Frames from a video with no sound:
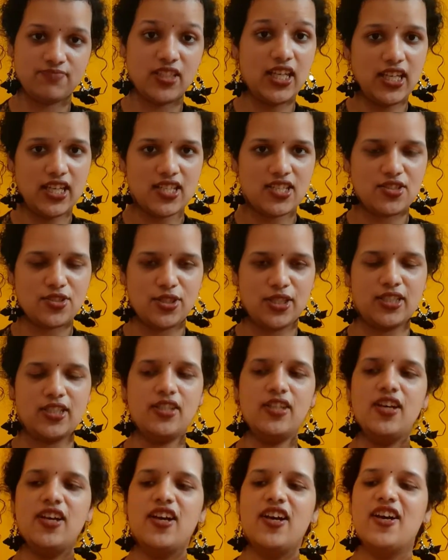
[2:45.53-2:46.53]

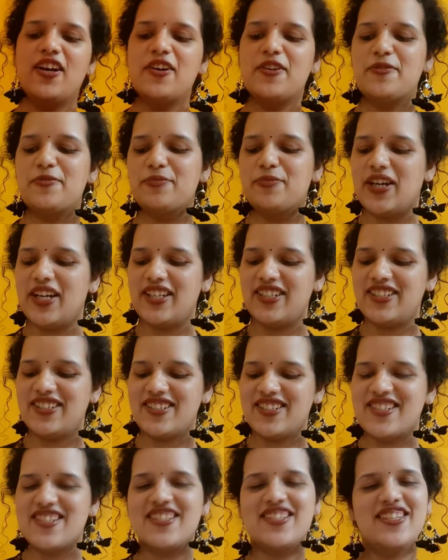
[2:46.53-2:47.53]
illustrated but
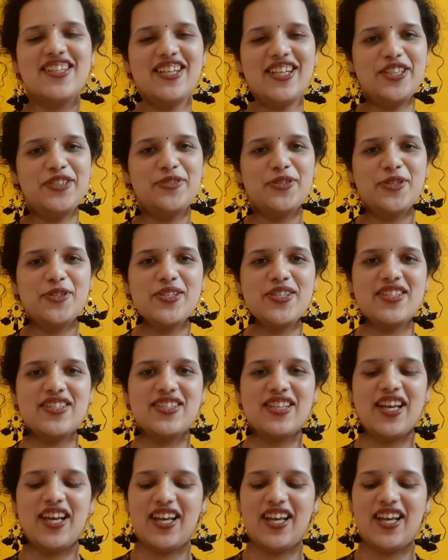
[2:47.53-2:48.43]
still it was